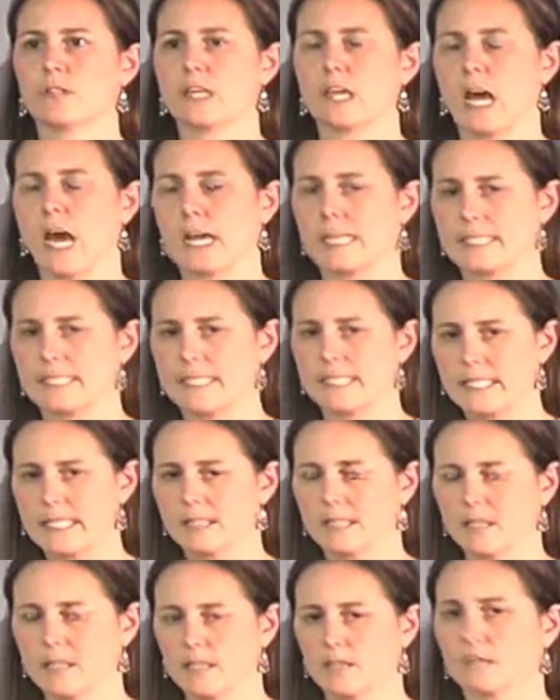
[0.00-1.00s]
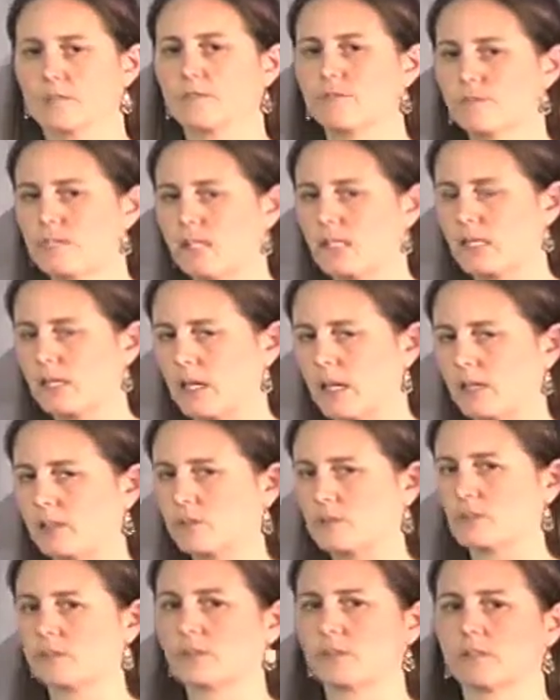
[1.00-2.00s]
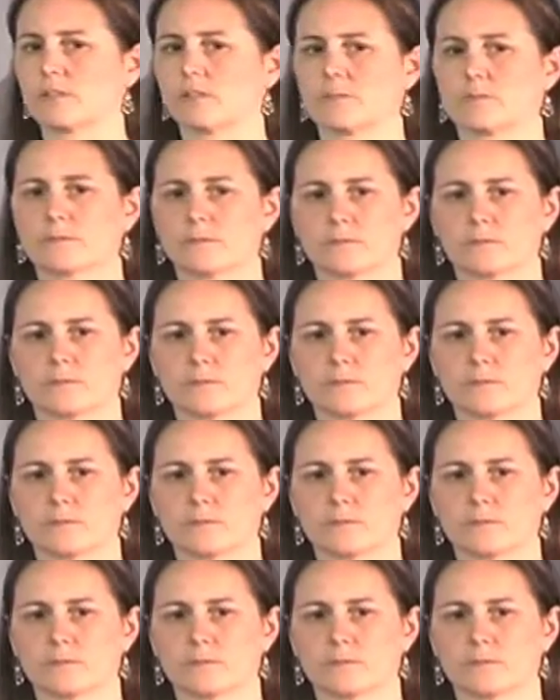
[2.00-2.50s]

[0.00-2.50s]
the idea of needing oxygen.